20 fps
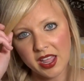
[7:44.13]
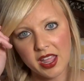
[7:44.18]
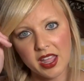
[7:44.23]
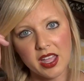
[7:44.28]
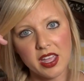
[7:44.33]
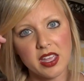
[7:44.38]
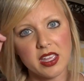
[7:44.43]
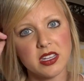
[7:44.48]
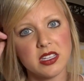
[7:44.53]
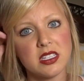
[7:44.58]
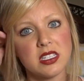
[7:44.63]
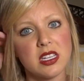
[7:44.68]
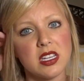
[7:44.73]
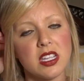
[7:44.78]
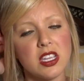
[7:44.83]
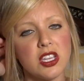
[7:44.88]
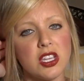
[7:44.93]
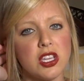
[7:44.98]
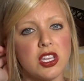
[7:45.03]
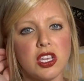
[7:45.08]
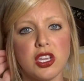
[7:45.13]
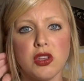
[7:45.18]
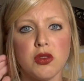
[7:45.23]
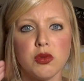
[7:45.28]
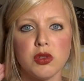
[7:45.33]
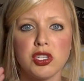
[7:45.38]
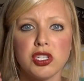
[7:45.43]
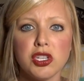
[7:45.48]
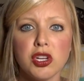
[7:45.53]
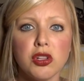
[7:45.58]
and
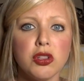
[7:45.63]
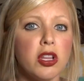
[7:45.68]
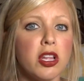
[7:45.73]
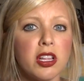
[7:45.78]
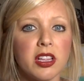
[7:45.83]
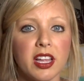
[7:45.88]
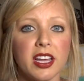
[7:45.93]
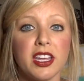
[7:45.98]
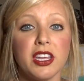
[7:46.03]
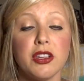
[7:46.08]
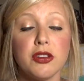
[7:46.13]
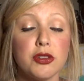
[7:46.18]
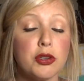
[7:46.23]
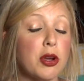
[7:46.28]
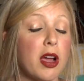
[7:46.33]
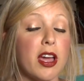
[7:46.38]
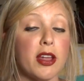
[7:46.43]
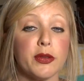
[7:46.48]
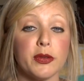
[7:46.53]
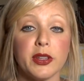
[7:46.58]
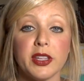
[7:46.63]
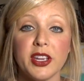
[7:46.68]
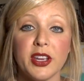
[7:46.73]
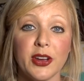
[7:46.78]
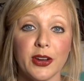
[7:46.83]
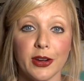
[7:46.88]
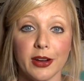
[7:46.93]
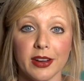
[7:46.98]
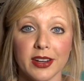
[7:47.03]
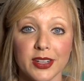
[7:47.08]
you still look like you tried really
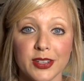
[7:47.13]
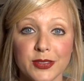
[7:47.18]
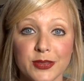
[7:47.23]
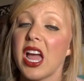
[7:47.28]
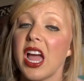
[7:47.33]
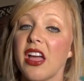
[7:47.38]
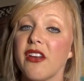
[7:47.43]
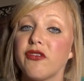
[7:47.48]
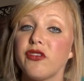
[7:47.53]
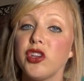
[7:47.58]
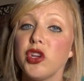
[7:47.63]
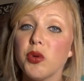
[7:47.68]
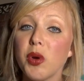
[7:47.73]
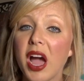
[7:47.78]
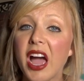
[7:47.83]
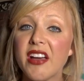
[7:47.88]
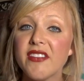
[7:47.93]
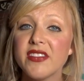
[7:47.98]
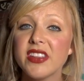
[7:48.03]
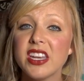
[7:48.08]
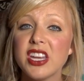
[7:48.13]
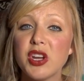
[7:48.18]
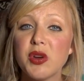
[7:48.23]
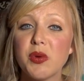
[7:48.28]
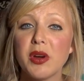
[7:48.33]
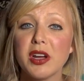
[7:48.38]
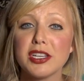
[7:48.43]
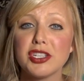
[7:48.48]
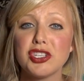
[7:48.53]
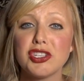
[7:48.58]
hard. If you have any
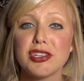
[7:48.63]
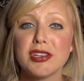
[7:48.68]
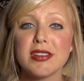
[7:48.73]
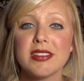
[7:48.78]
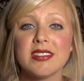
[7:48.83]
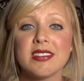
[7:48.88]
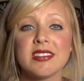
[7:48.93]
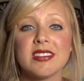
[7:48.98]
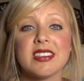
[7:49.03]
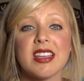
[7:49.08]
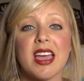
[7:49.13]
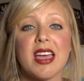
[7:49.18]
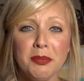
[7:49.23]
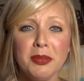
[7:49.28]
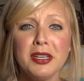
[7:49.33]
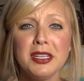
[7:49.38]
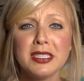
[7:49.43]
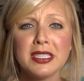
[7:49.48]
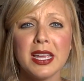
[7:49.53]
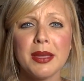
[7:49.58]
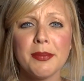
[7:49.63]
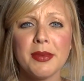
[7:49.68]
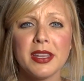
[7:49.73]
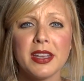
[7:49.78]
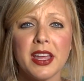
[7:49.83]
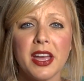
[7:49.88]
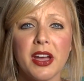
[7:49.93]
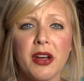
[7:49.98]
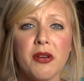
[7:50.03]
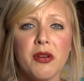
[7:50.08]
questions, please let me
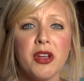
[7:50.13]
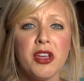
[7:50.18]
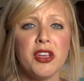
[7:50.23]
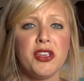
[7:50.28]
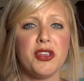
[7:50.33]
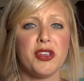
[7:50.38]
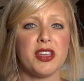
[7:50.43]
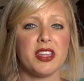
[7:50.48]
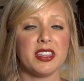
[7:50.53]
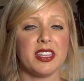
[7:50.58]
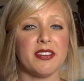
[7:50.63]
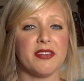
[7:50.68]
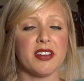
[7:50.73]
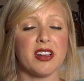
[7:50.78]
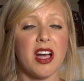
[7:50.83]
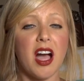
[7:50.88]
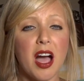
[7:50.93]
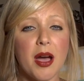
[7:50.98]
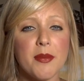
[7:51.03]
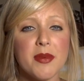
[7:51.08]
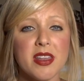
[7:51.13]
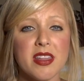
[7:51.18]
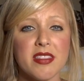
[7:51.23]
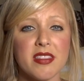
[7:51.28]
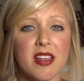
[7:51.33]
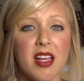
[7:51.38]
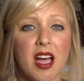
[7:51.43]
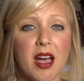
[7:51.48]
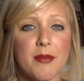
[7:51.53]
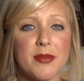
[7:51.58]
know. You can leave a comment in
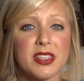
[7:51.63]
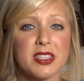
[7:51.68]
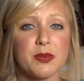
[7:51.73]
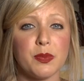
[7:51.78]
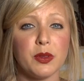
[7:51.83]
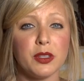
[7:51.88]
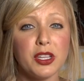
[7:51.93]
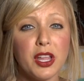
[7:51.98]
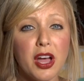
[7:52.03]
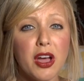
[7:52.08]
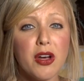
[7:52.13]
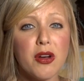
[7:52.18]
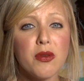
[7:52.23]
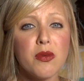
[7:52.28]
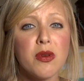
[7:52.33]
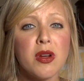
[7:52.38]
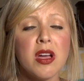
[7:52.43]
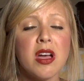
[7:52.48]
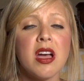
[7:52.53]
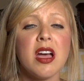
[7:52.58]
the comments below,